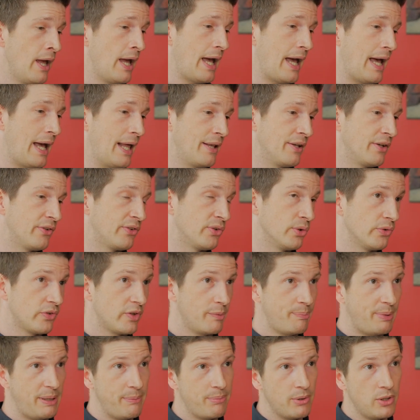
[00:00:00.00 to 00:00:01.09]
And the sorts
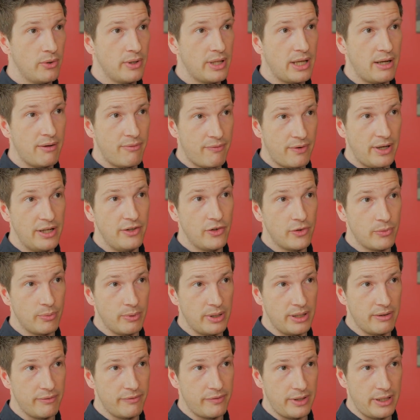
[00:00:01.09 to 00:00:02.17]
of people who are their friends
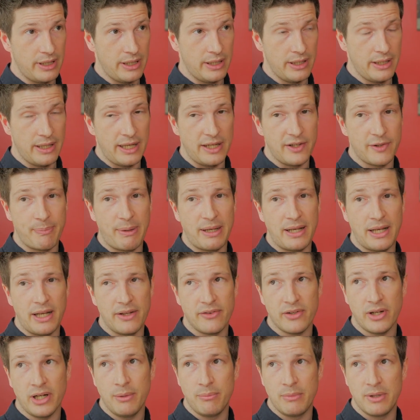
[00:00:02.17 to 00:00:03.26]
with and they spend their
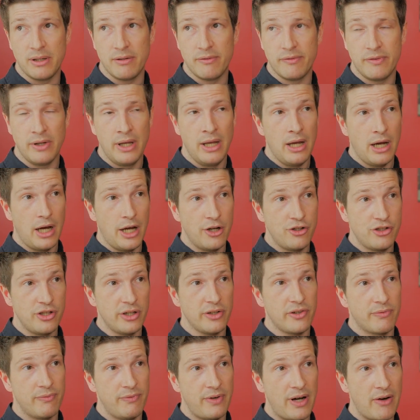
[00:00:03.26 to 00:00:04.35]
time with are
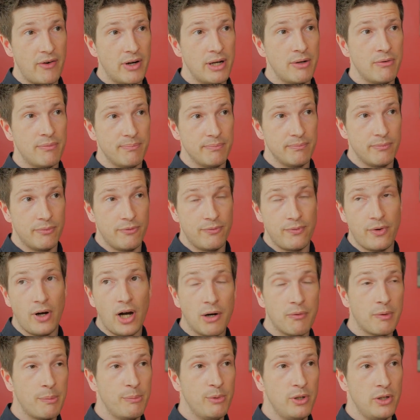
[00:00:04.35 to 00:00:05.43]
just very
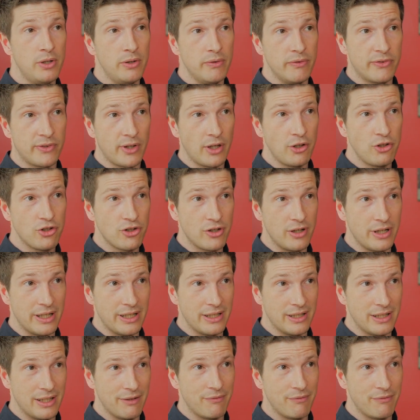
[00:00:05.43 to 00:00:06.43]
far removed socially,